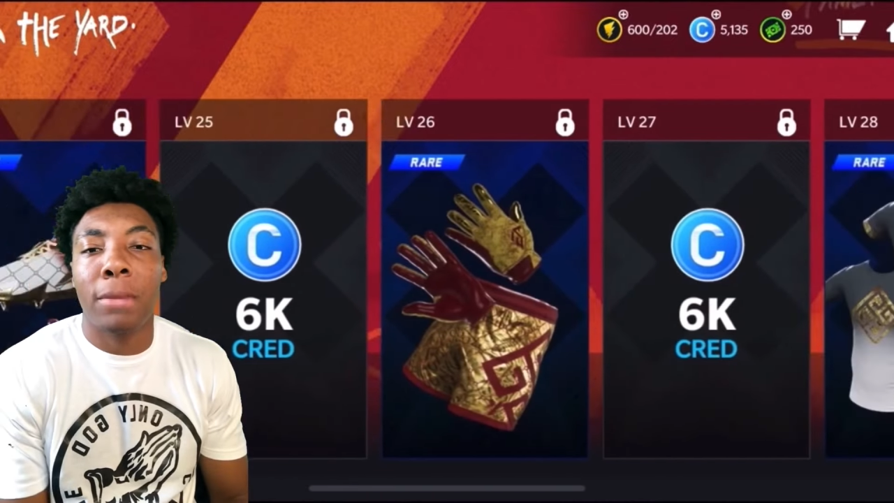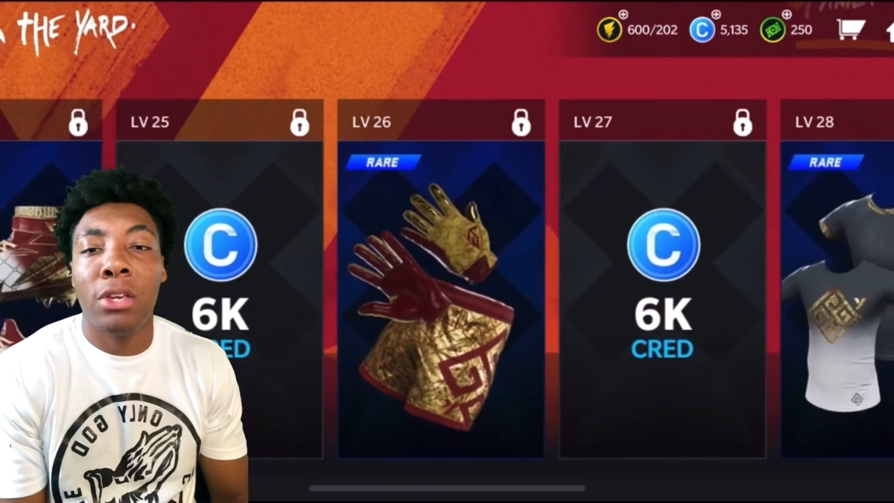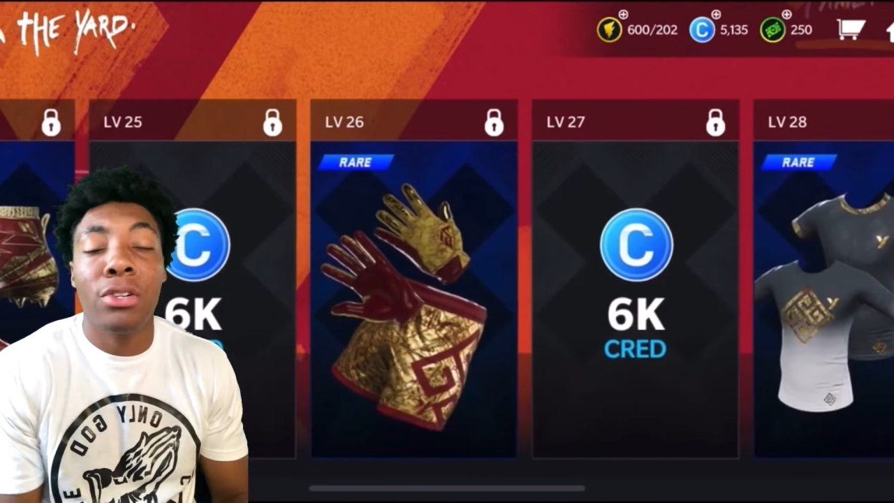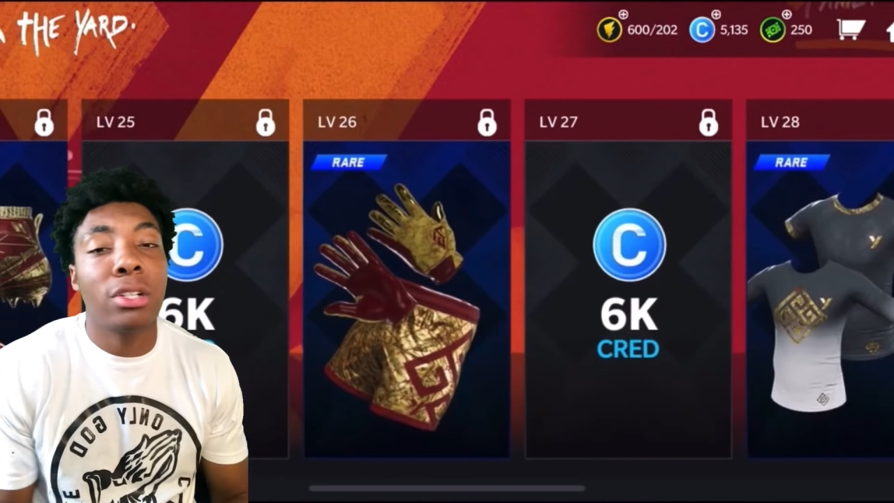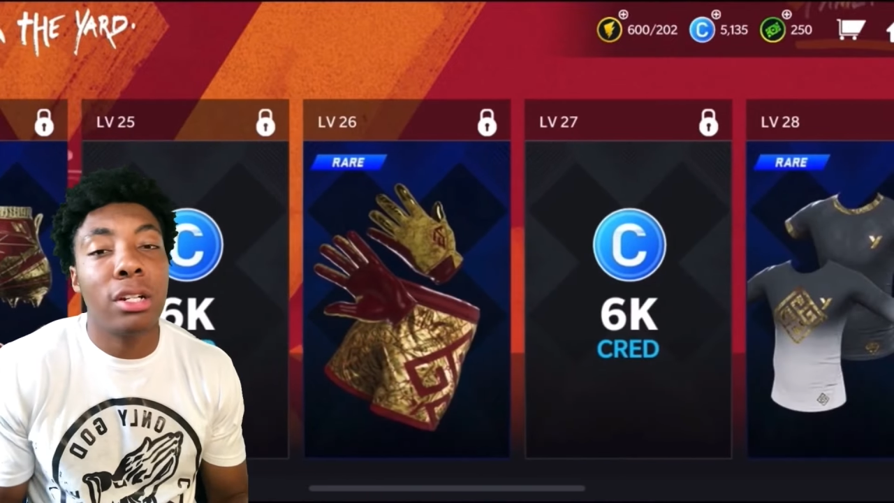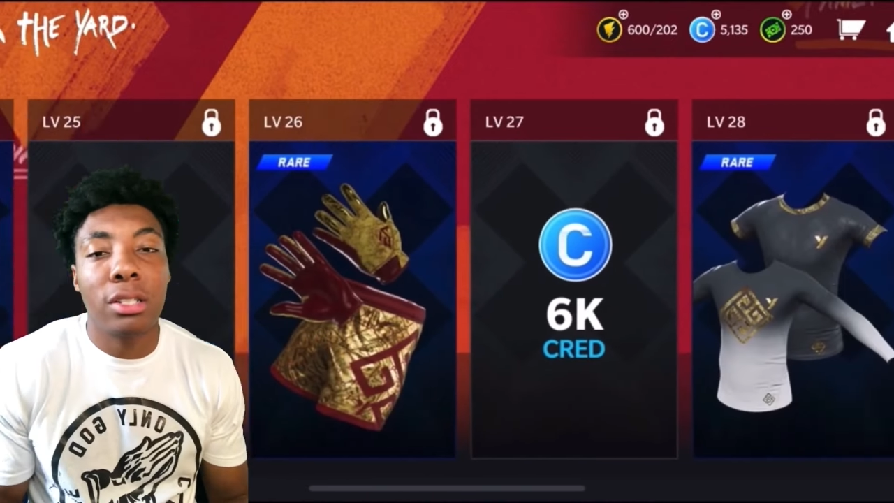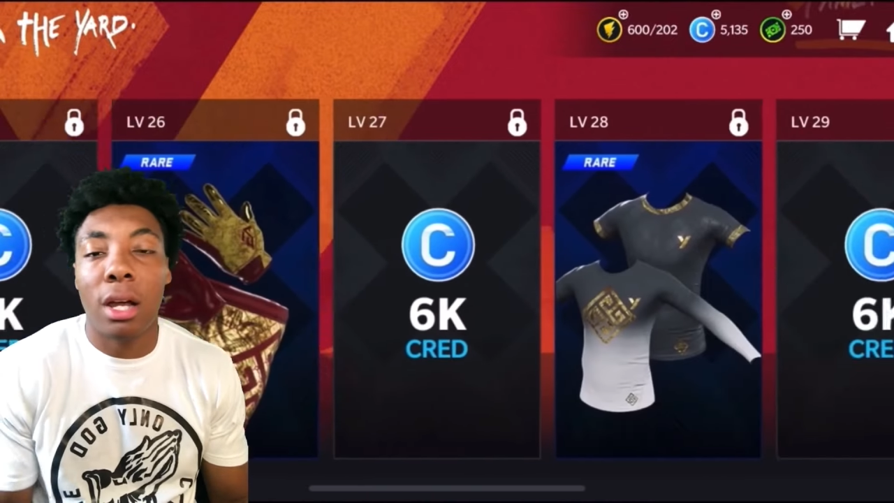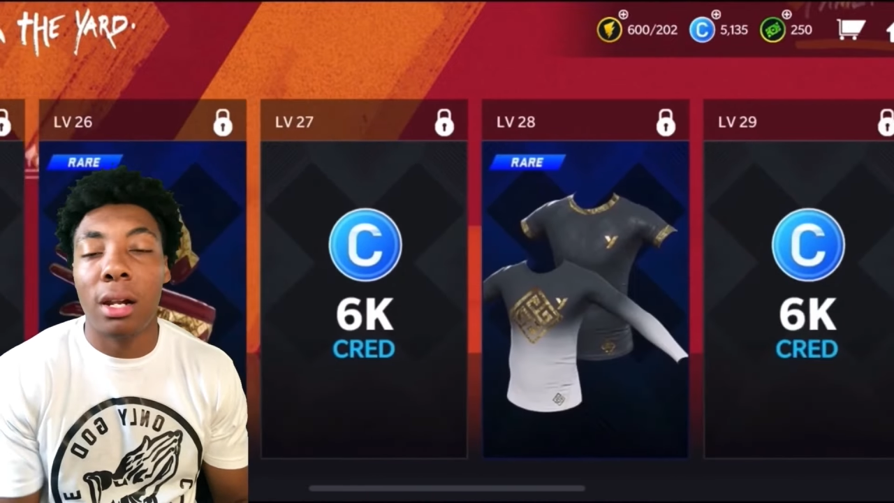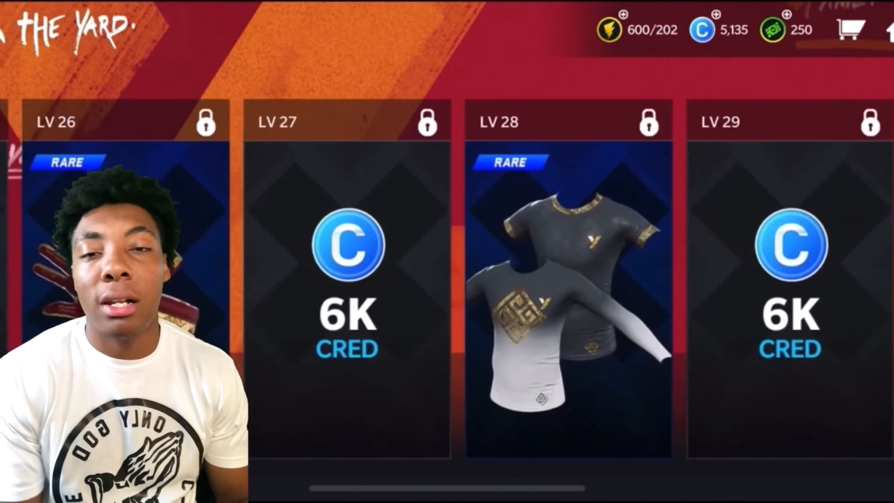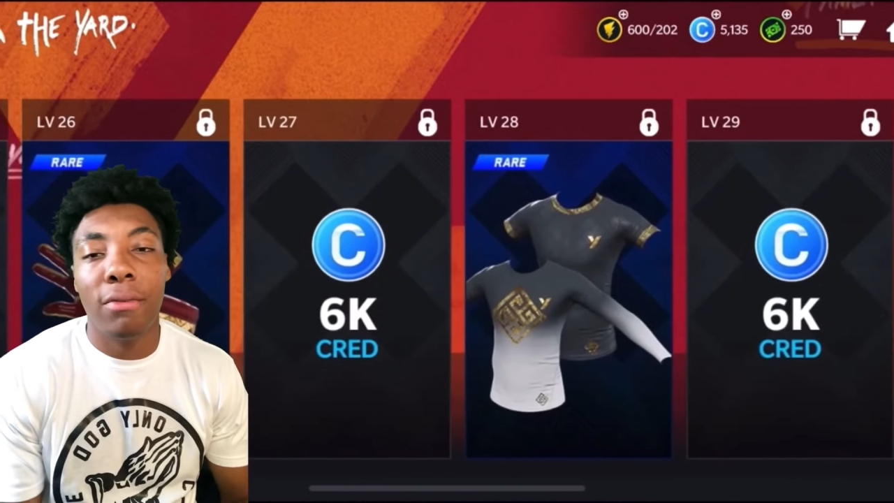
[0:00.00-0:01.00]
You're just gonna
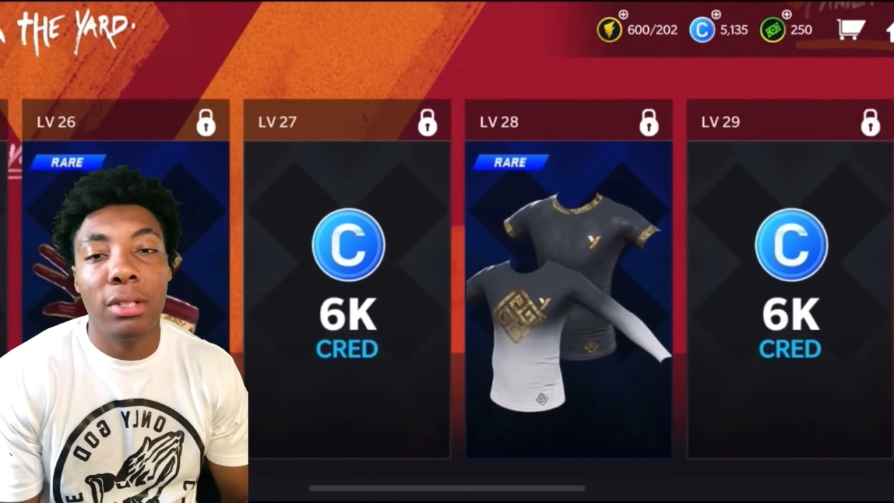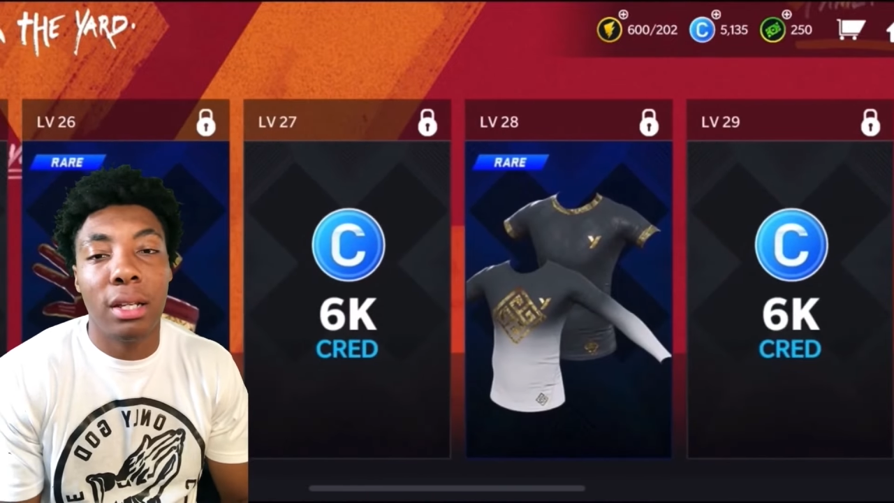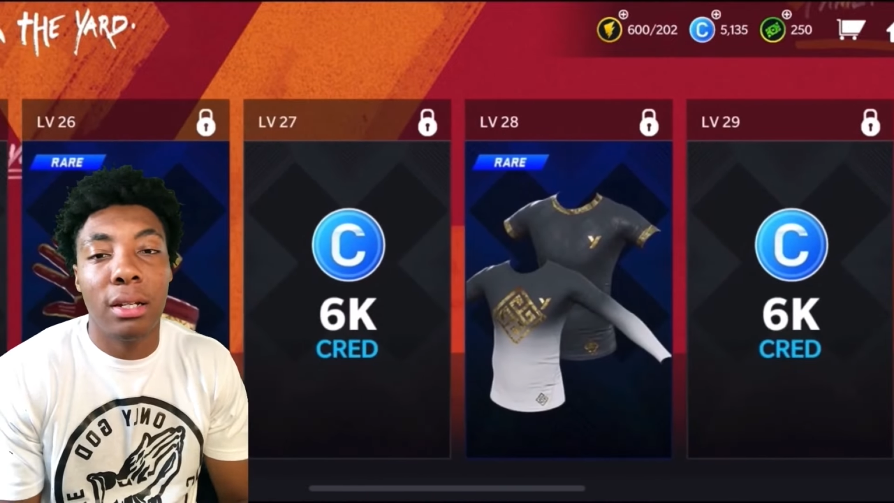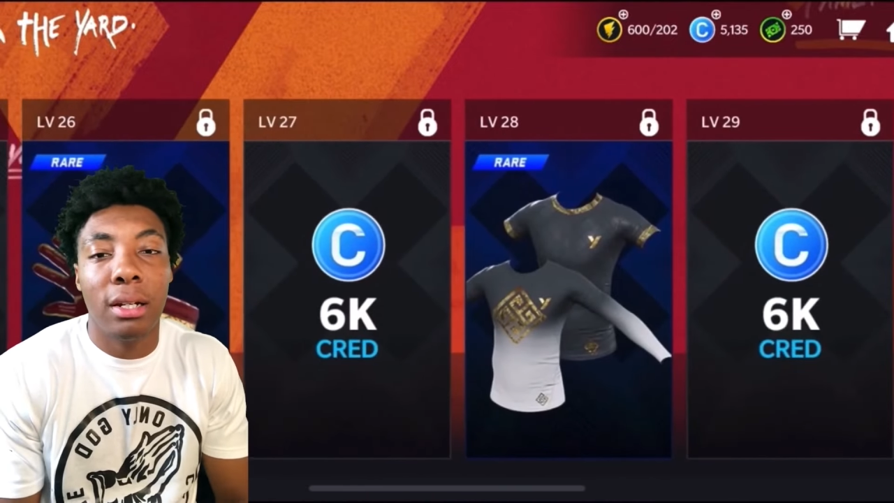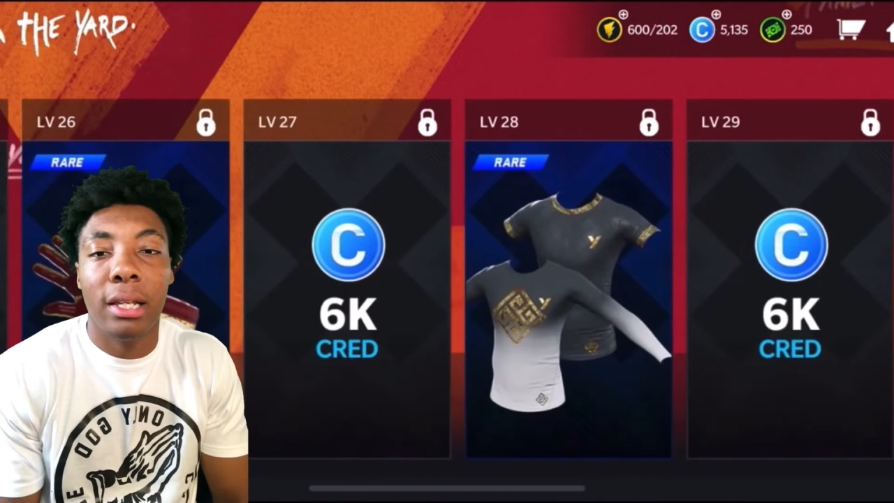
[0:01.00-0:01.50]
start out at level 10